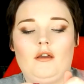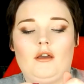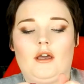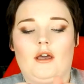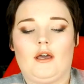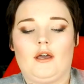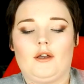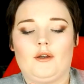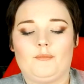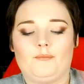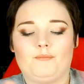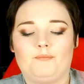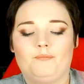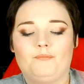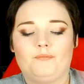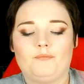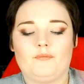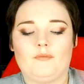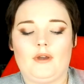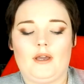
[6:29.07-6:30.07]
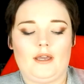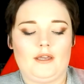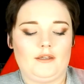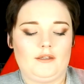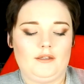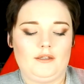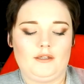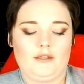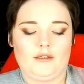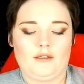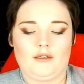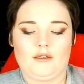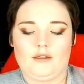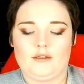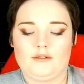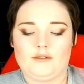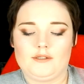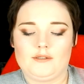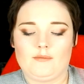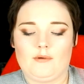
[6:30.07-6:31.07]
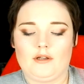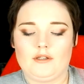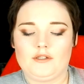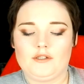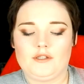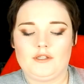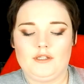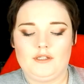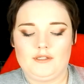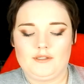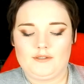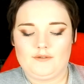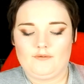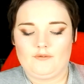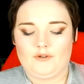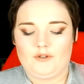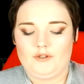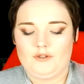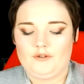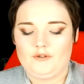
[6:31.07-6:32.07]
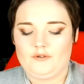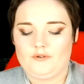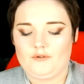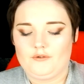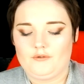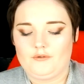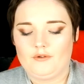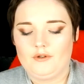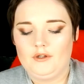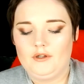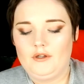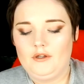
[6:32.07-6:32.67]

I can swatch these for you.